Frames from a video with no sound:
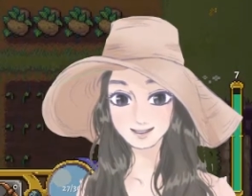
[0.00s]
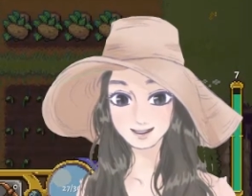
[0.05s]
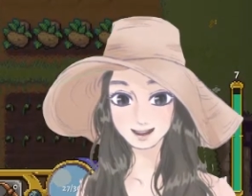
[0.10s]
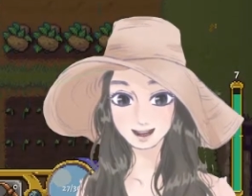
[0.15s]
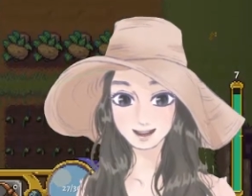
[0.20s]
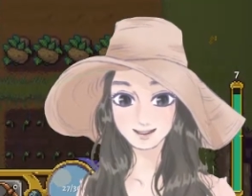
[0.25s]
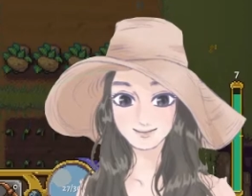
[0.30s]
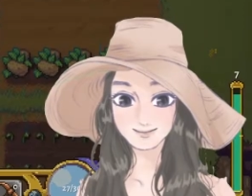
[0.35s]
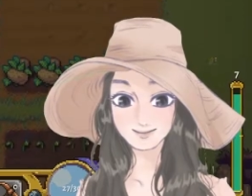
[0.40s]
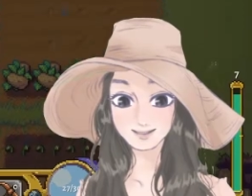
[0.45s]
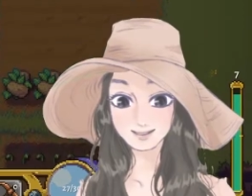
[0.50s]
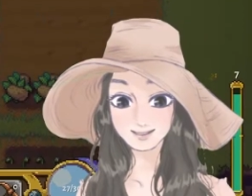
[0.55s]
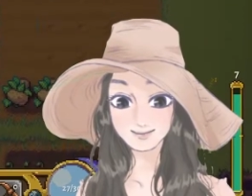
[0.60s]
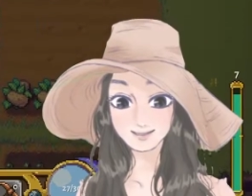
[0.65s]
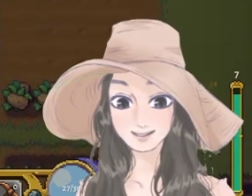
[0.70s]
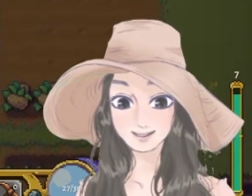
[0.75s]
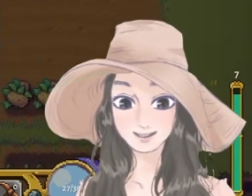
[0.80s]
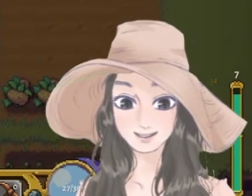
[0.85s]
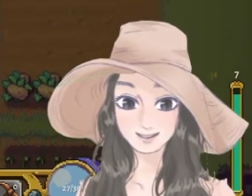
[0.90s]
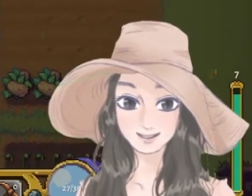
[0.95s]
having this
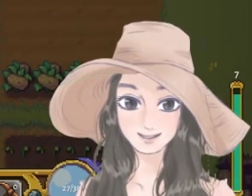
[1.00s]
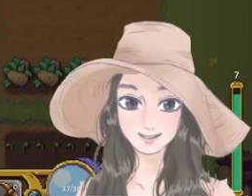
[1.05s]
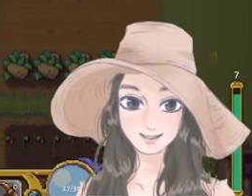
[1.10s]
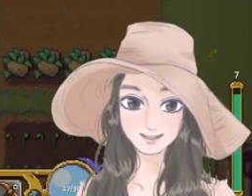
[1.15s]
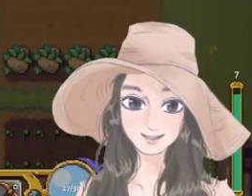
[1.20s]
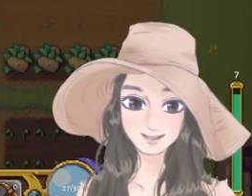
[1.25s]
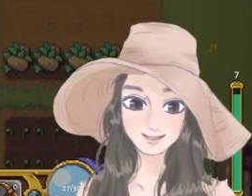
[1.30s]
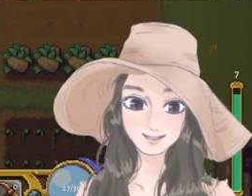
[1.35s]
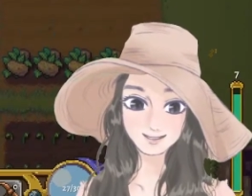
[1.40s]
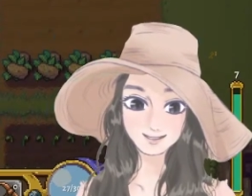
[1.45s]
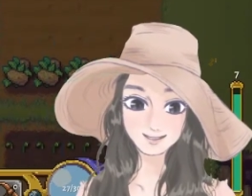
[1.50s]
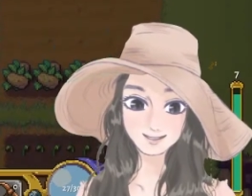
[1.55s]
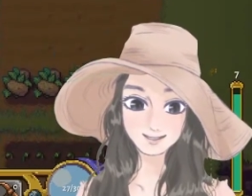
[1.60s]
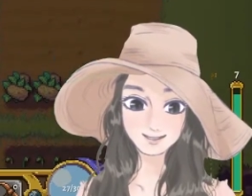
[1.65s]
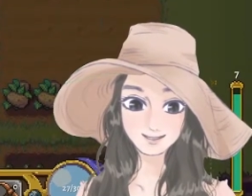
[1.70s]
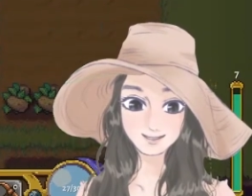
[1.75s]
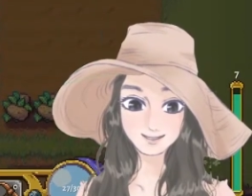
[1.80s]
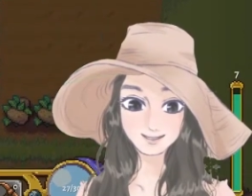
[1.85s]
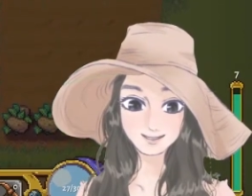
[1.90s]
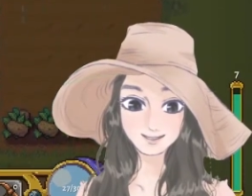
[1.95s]
rain.
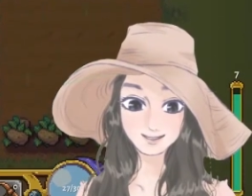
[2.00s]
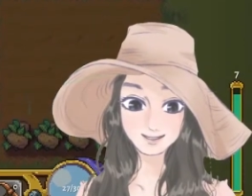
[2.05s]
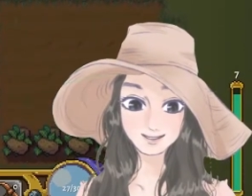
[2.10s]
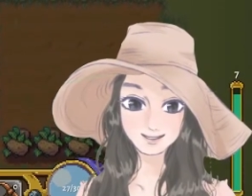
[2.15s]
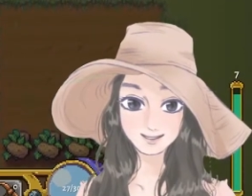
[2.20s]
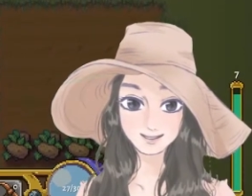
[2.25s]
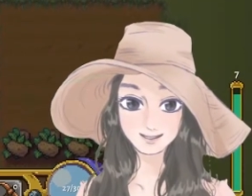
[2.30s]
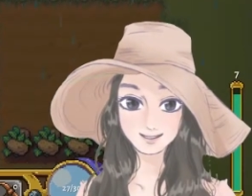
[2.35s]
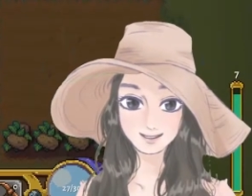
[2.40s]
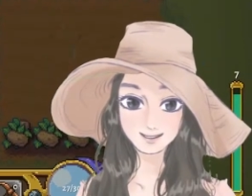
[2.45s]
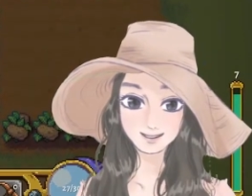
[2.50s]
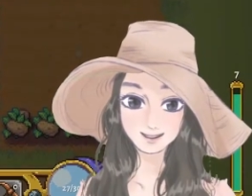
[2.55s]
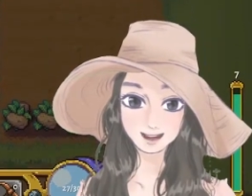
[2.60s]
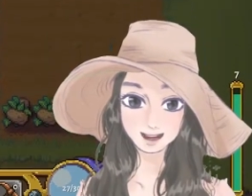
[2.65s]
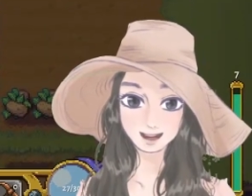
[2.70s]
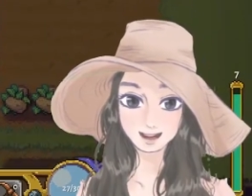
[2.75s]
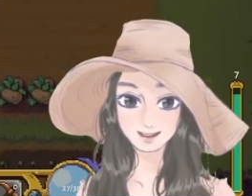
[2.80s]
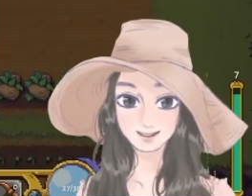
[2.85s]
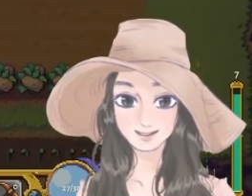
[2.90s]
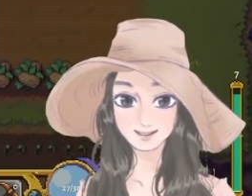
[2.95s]

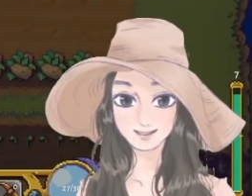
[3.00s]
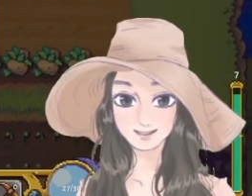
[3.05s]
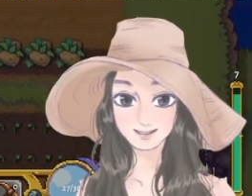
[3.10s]
Yeah.